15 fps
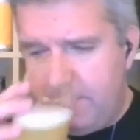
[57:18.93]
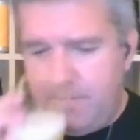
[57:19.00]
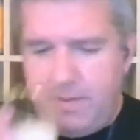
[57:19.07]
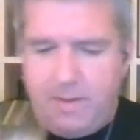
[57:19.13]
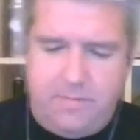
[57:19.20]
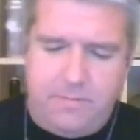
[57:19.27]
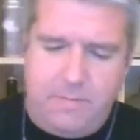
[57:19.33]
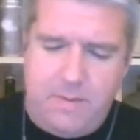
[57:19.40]

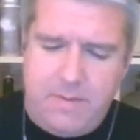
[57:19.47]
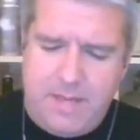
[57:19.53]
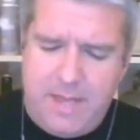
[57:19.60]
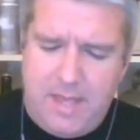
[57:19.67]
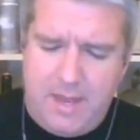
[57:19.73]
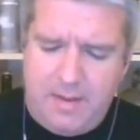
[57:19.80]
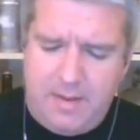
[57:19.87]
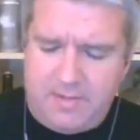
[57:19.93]
bit of maybe a
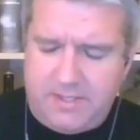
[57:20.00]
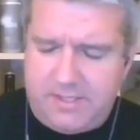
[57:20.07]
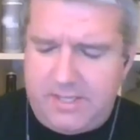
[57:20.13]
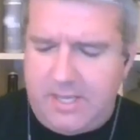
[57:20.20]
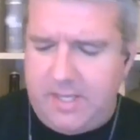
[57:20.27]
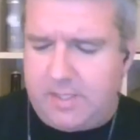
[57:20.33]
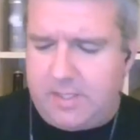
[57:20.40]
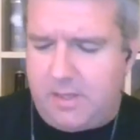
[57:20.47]
hint of
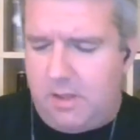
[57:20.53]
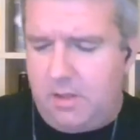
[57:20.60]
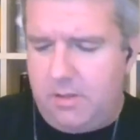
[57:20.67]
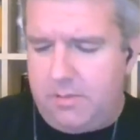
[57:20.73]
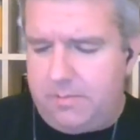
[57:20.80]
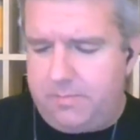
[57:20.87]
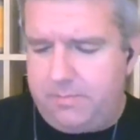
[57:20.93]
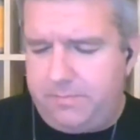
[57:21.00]
sea
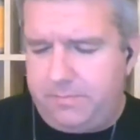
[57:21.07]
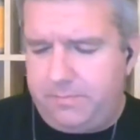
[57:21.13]
salt. i